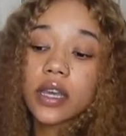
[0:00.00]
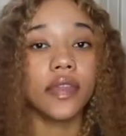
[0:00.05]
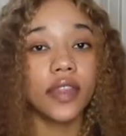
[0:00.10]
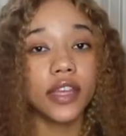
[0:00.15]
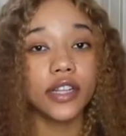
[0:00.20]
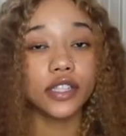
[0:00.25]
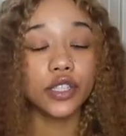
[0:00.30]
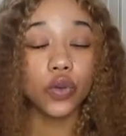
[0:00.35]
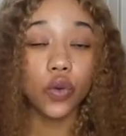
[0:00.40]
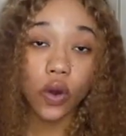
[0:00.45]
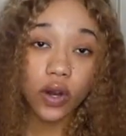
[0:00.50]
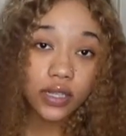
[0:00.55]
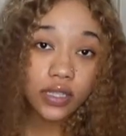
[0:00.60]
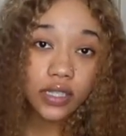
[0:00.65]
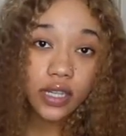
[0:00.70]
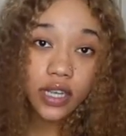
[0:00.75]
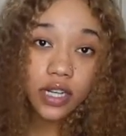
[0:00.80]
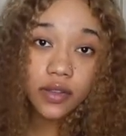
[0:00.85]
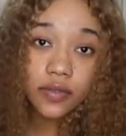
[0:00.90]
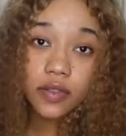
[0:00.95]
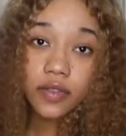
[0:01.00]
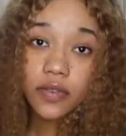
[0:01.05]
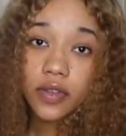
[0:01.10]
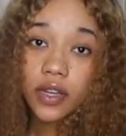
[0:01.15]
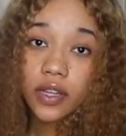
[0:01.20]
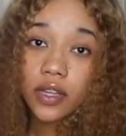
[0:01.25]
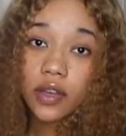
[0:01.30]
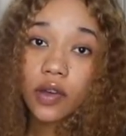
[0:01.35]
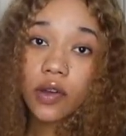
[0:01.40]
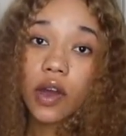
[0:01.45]
And then towards the end of the
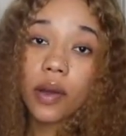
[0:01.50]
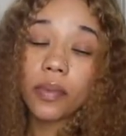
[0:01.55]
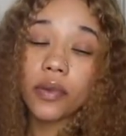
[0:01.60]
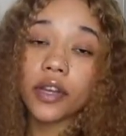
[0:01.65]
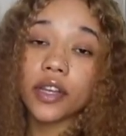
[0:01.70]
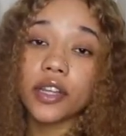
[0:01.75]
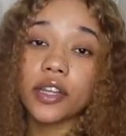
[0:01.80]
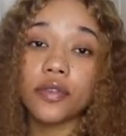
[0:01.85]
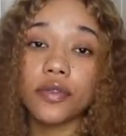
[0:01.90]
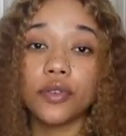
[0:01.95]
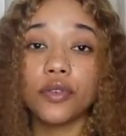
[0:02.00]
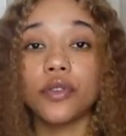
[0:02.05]
video, I'm gonna give